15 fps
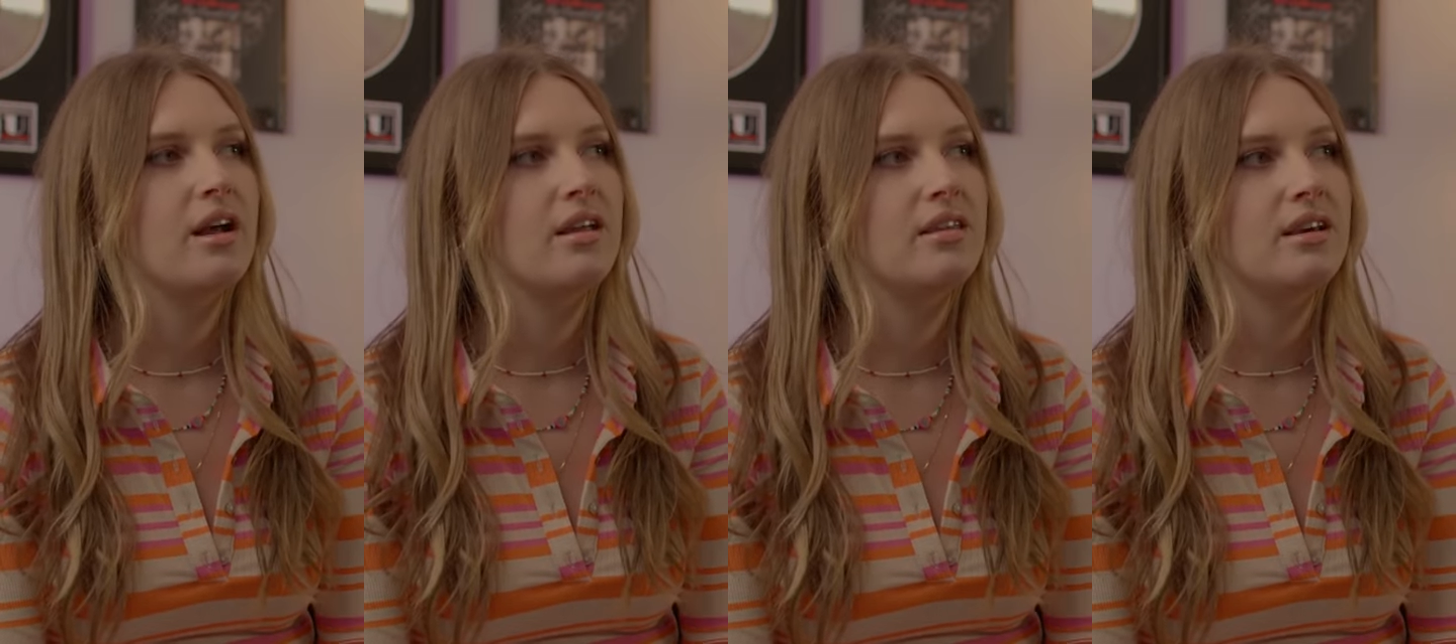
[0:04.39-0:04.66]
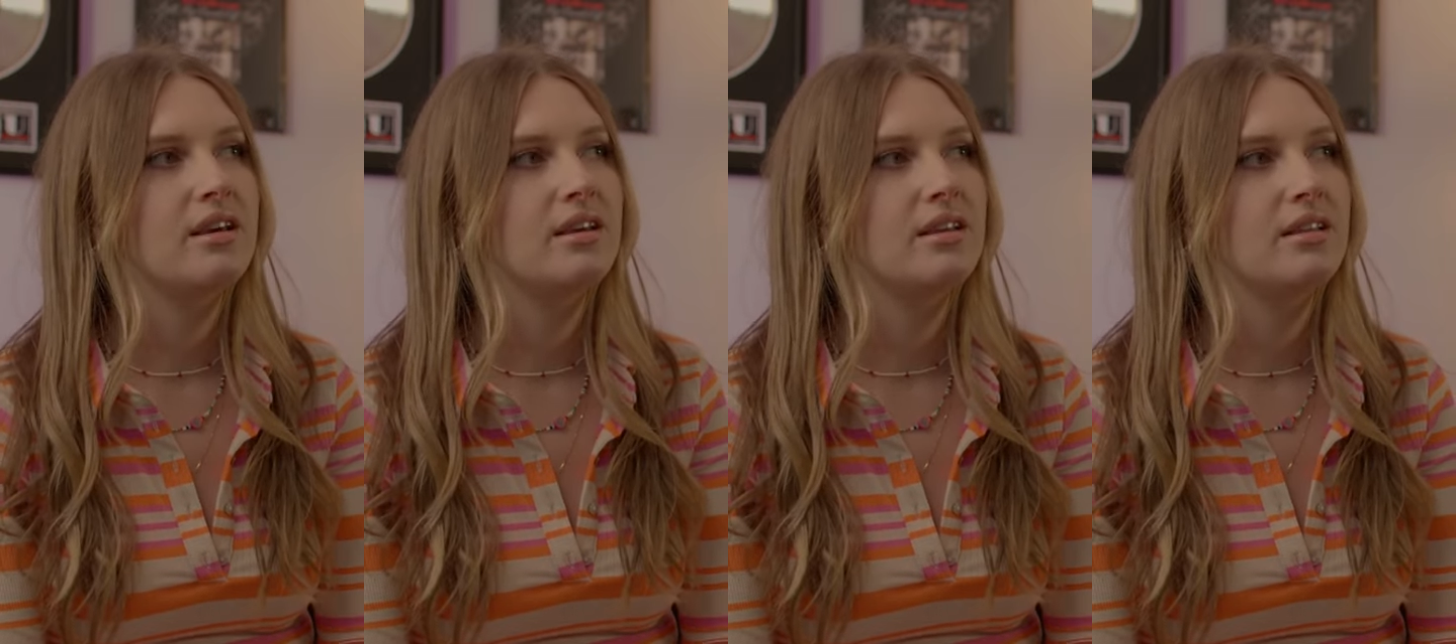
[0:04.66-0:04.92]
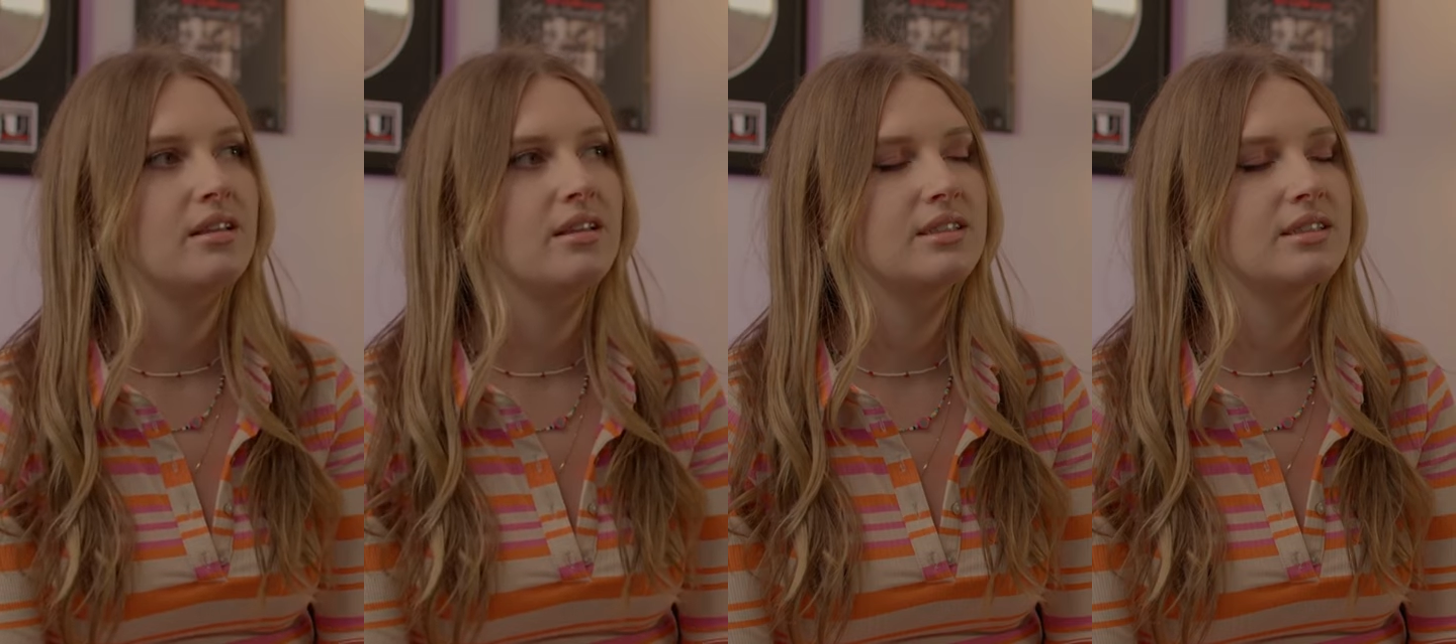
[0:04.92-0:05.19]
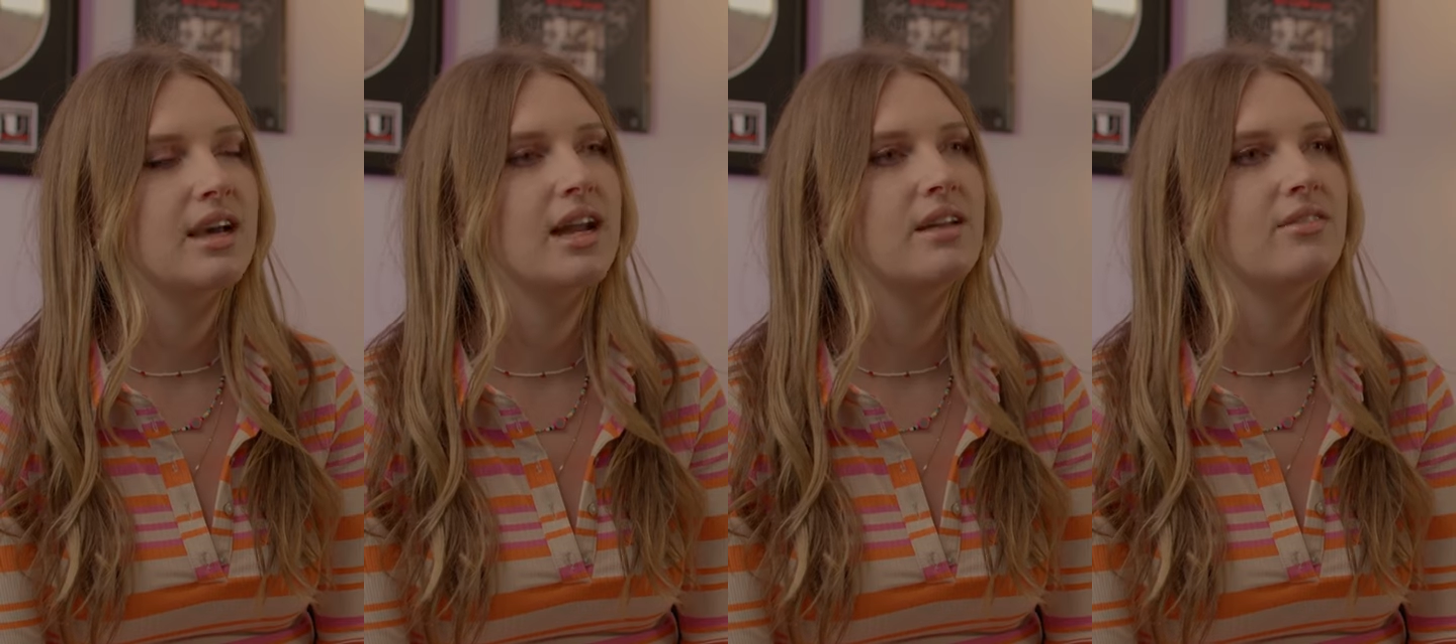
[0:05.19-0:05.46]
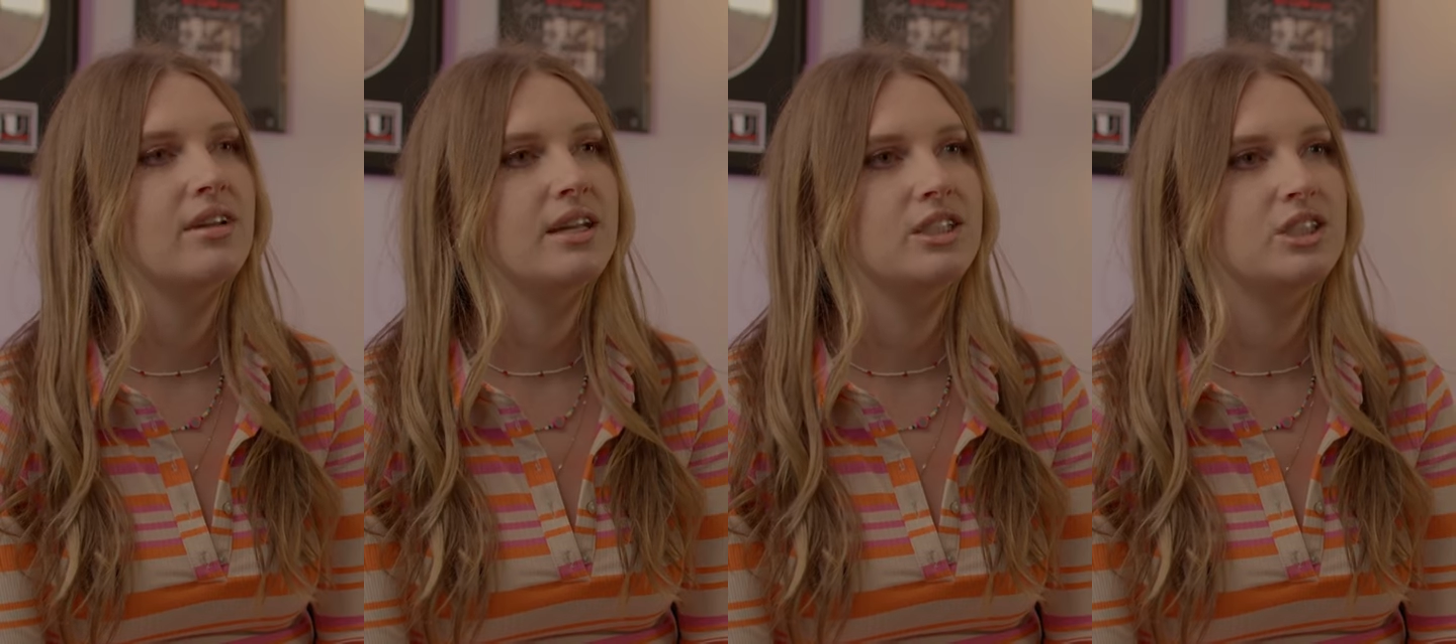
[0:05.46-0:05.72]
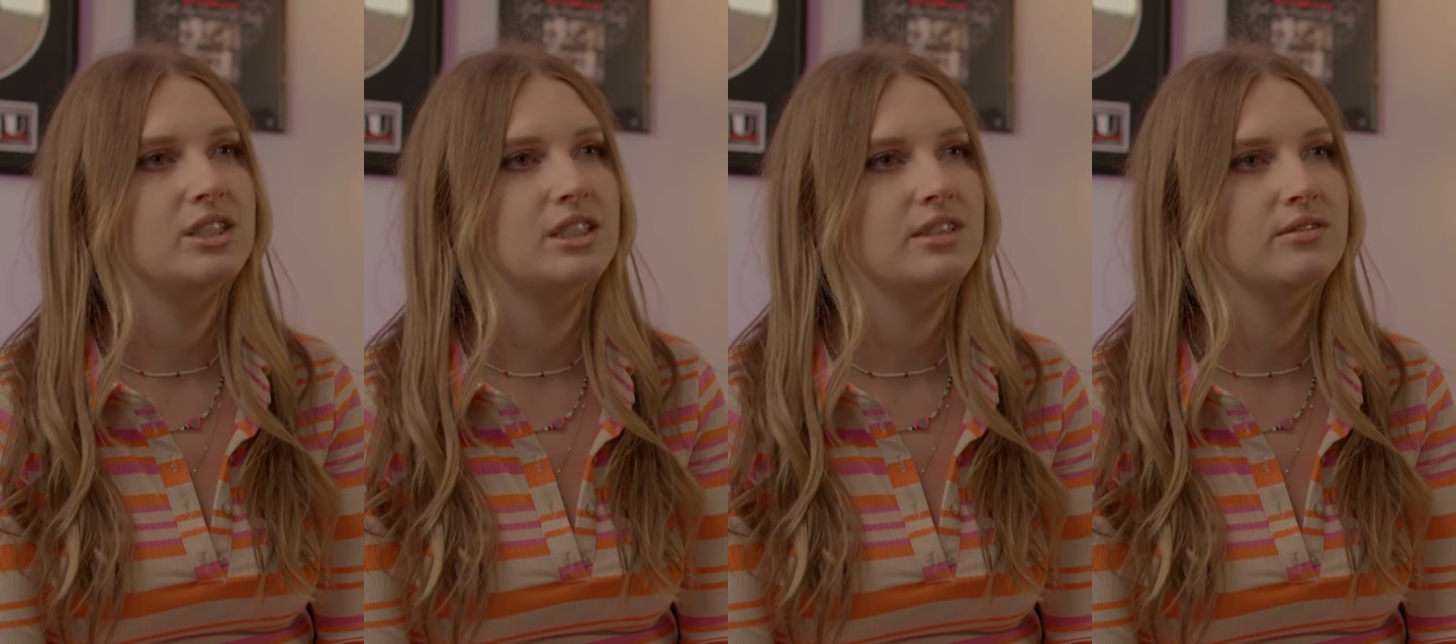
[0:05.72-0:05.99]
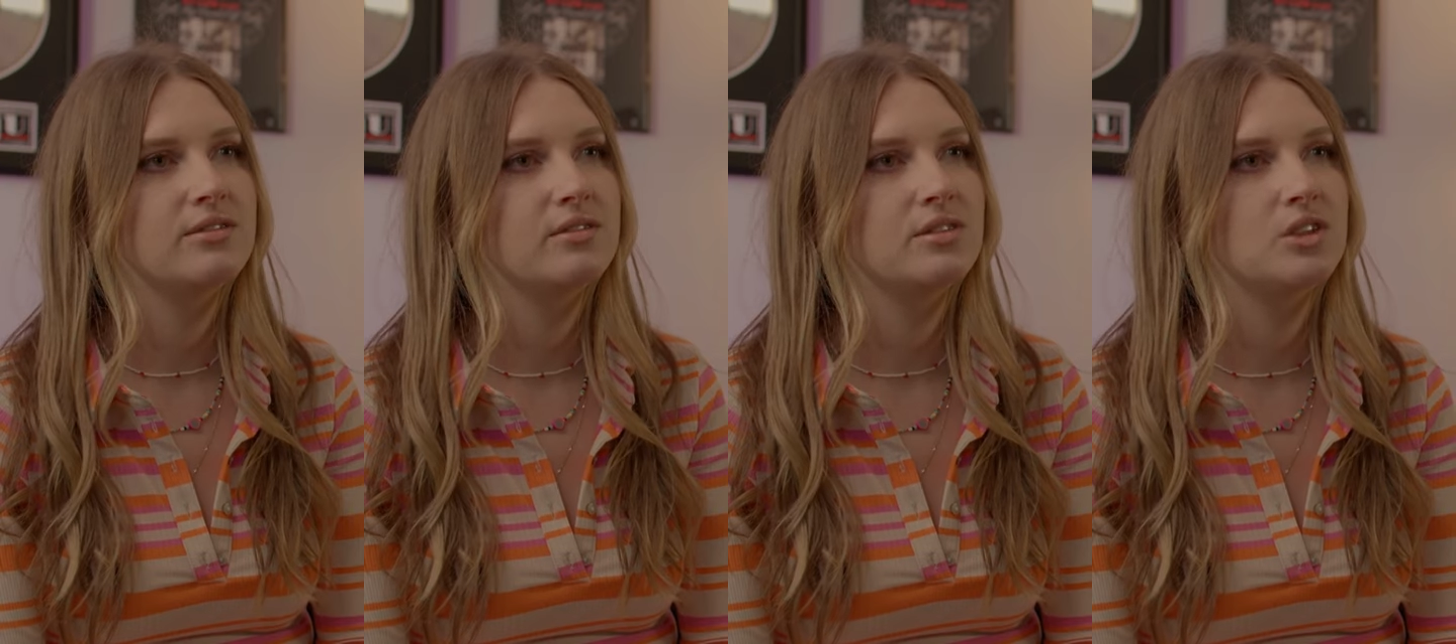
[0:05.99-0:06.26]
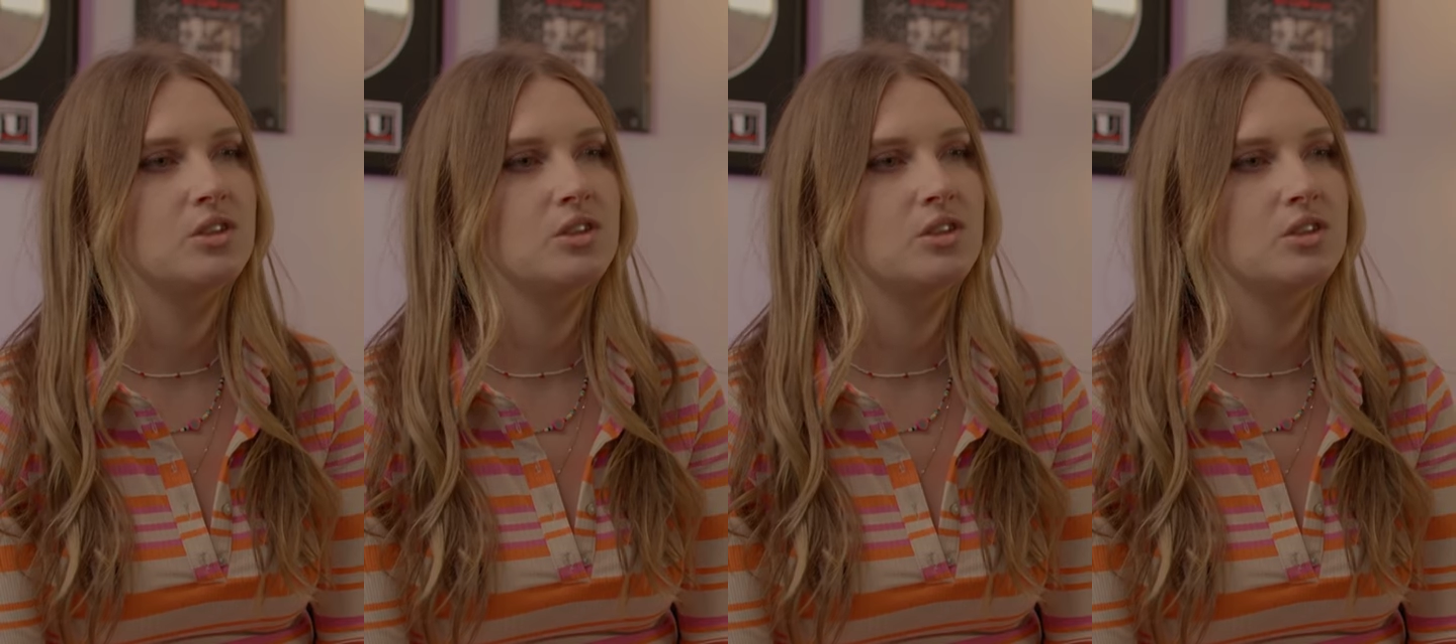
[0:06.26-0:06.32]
I think this kind of initiative